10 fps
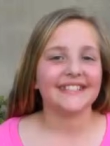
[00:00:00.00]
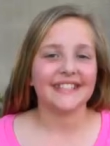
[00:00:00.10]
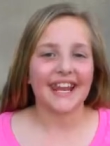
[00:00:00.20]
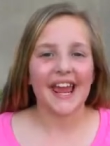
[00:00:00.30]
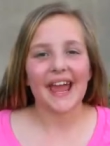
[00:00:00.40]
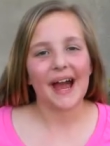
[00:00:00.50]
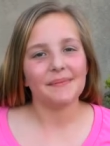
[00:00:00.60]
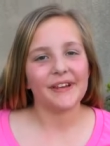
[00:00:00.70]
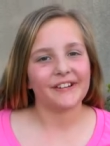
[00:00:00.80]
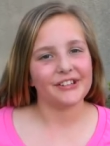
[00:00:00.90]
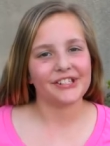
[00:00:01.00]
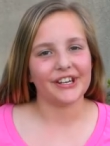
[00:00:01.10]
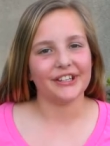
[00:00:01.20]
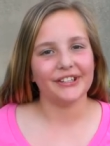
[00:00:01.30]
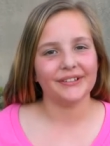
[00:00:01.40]
Today I'm here to
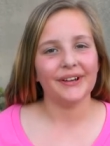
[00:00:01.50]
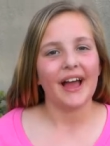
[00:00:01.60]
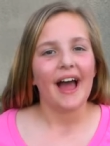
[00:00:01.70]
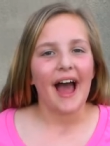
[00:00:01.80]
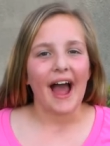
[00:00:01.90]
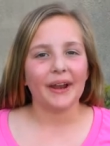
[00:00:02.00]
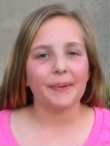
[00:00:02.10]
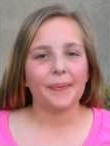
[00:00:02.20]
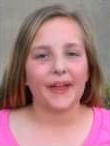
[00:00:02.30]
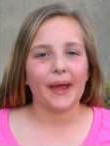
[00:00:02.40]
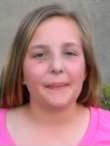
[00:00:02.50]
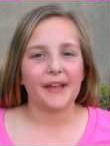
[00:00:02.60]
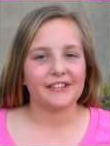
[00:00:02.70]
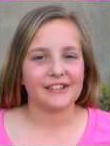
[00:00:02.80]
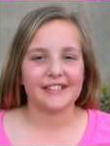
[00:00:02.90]
show you how to plant a
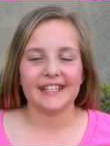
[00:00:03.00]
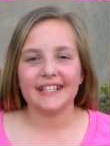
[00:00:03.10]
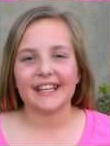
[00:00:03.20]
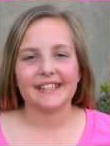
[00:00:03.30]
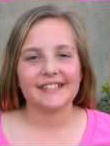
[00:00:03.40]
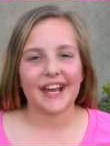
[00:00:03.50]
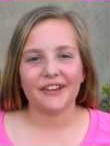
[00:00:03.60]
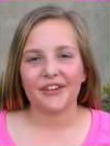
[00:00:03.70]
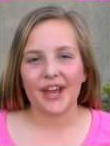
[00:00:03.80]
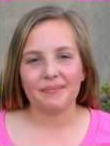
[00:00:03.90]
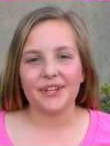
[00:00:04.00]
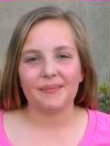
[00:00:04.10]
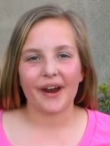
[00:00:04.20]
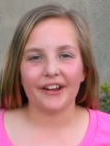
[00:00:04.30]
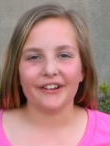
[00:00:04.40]
basil seed inside of an empty
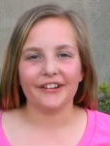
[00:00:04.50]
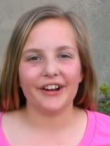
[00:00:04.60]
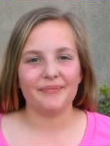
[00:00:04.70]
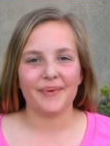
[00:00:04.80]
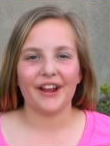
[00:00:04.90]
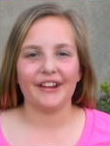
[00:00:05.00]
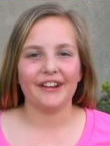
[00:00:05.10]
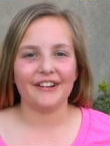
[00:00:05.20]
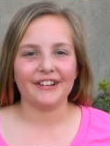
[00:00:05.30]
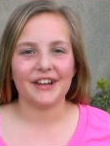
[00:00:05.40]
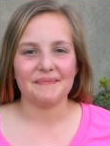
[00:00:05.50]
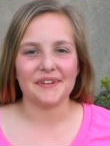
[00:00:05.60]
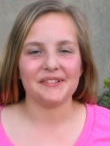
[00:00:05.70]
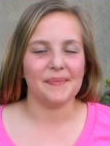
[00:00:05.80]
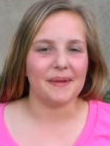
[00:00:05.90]
bottle of Berry Garden
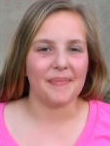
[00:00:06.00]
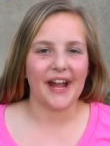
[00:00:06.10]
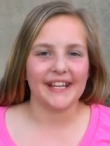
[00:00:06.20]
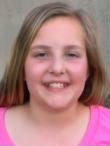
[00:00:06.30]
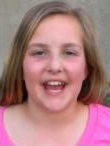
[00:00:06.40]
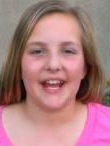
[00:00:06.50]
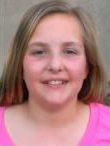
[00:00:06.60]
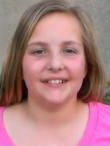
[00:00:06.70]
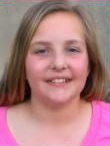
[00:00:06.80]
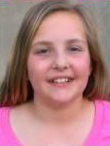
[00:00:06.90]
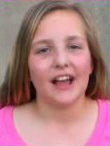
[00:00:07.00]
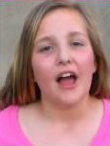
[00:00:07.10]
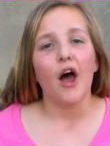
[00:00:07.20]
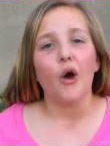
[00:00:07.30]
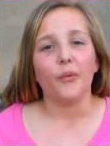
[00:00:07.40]
Gummies made by a dad.
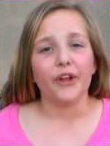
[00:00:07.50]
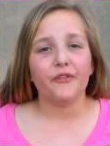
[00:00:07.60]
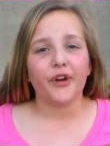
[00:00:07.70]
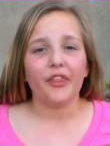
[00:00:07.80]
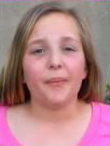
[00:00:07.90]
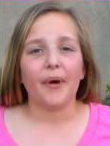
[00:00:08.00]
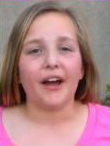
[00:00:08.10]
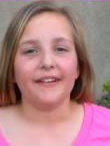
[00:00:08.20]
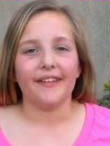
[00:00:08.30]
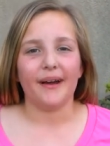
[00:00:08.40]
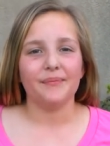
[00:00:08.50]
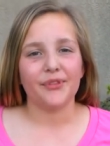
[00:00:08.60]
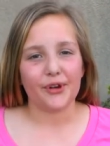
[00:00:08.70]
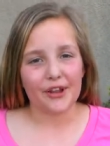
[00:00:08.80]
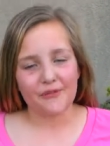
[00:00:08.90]
We filled the bottle
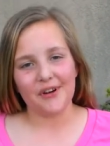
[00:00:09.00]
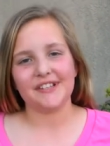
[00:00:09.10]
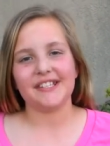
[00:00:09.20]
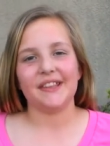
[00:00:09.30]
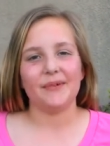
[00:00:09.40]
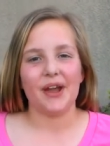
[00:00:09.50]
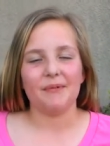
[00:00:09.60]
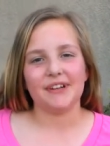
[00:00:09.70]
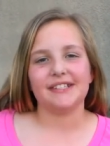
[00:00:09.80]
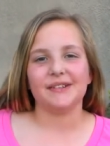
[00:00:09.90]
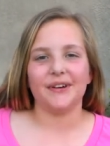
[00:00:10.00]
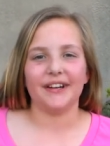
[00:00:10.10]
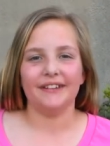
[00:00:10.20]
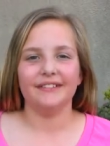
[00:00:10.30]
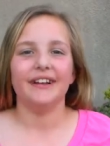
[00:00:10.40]
up three-fourths of the way with
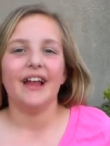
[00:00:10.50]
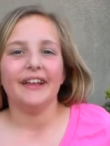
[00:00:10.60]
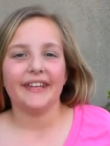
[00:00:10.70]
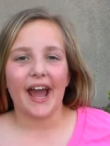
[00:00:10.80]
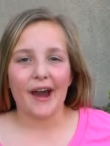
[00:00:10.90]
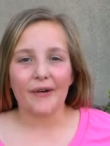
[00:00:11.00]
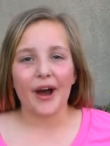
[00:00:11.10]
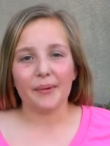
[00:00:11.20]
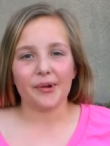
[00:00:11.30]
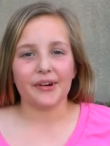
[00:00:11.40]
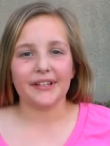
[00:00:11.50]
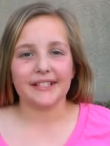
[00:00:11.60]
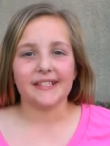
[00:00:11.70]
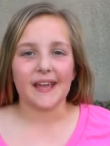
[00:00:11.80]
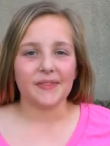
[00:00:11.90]
soil. Now I'm going
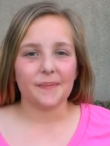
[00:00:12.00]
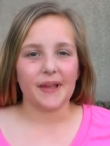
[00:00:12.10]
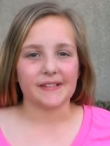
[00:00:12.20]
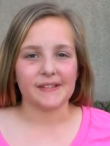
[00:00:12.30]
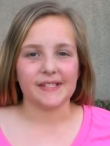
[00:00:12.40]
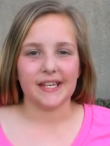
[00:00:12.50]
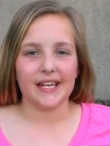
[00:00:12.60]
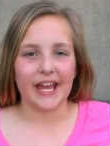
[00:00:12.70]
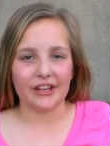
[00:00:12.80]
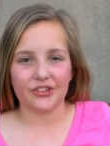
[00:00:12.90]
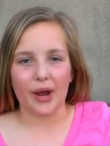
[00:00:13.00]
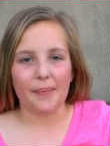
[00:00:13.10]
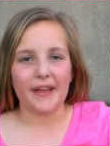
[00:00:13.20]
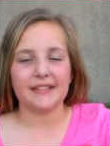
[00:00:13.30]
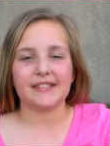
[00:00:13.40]
to take the basil seed and
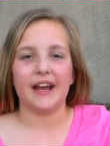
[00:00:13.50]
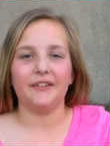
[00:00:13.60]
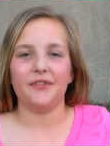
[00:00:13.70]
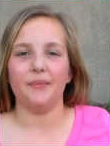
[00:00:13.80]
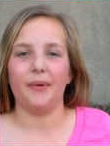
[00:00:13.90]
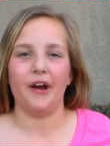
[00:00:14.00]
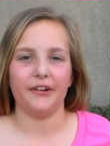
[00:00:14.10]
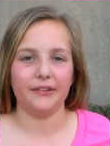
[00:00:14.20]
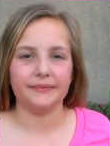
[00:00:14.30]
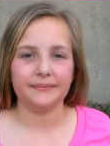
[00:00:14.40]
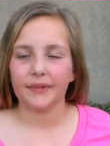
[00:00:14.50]
drop it inside of the bottle.